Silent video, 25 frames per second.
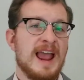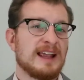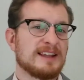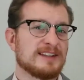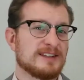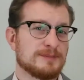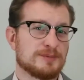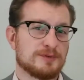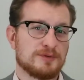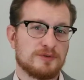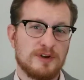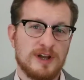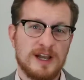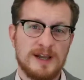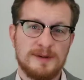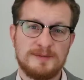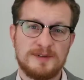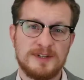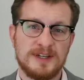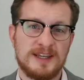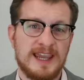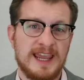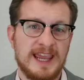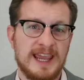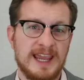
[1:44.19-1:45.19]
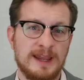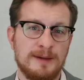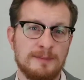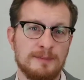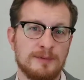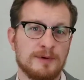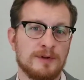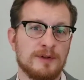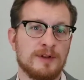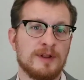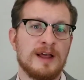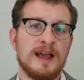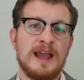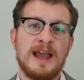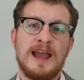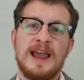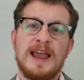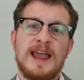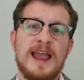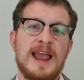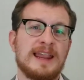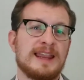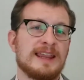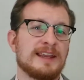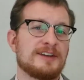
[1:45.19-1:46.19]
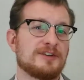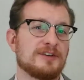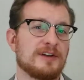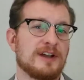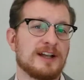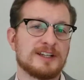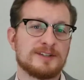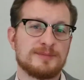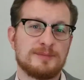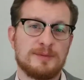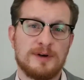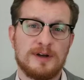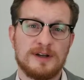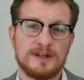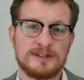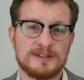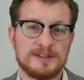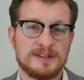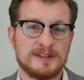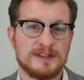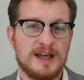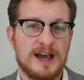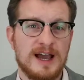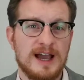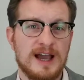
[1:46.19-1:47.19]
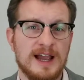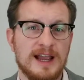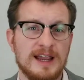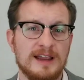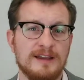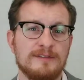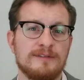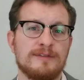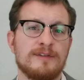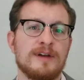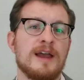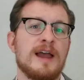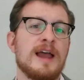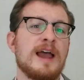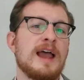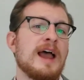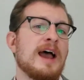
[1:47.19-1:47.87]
subscribe to cable, get your Xbox Live,